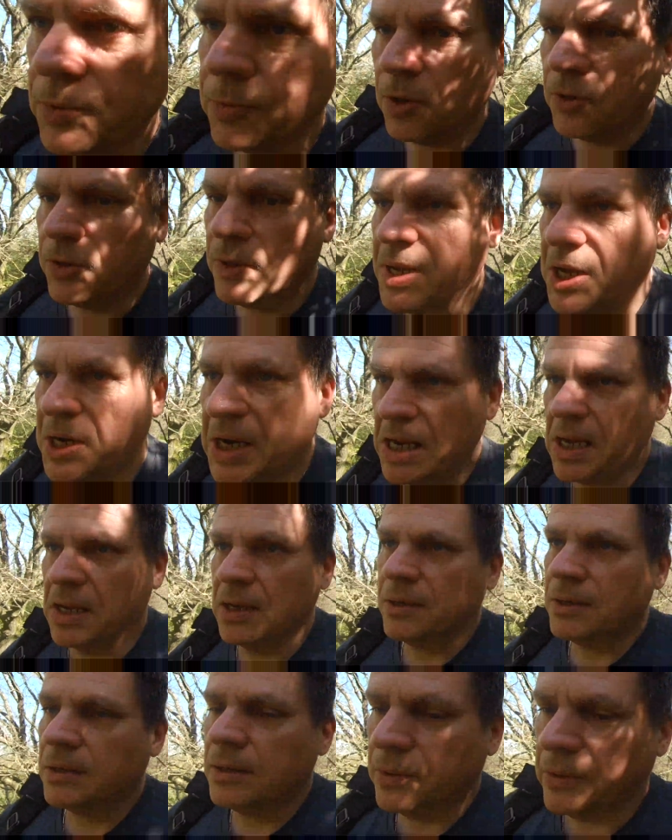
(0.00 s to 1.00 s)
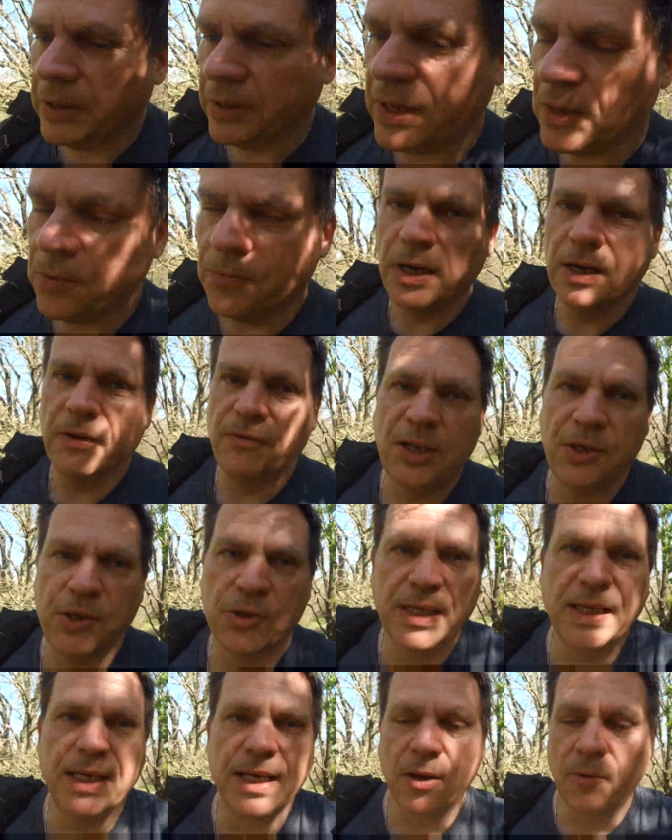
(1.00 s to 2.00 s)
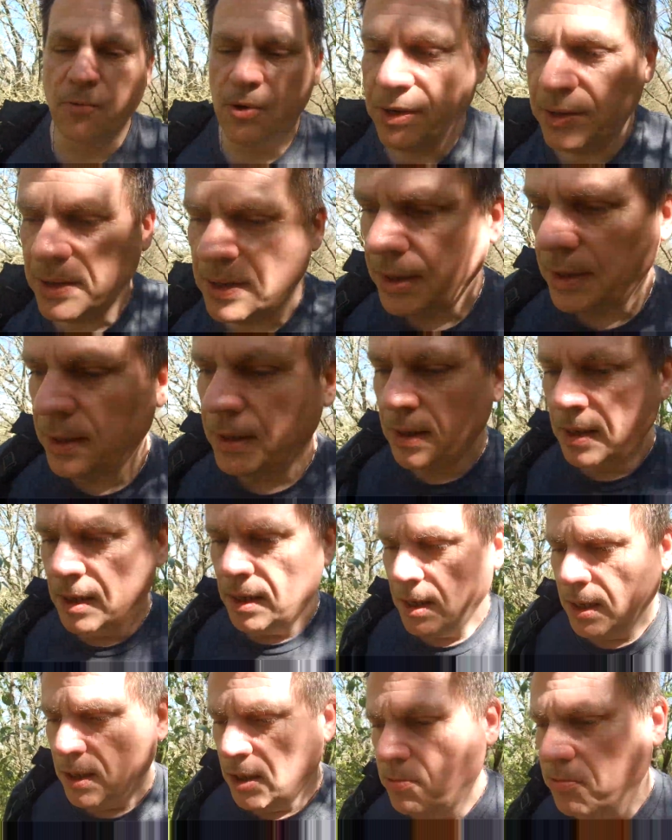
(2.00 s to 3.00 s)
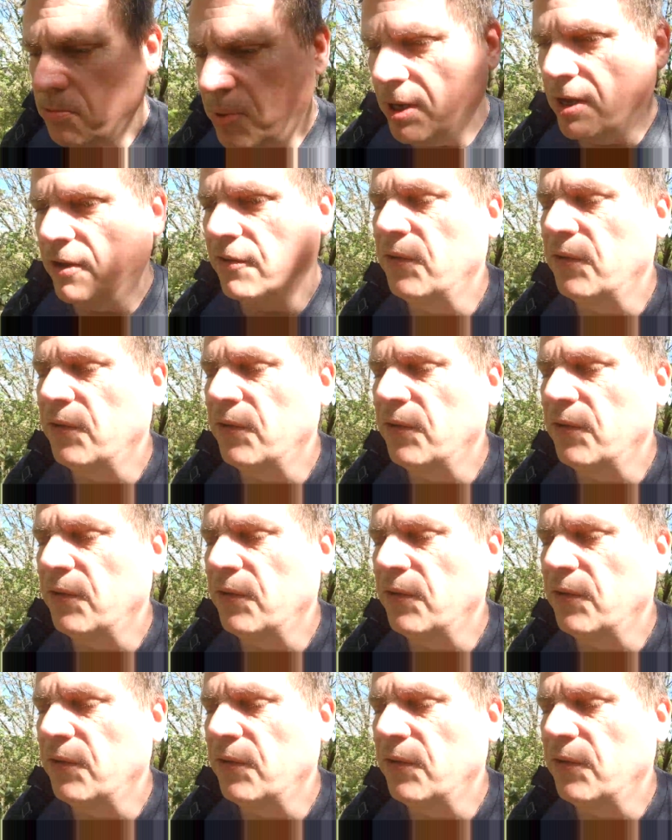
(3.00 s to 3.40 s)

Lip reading: were on the money. I think we'll eventually get one, but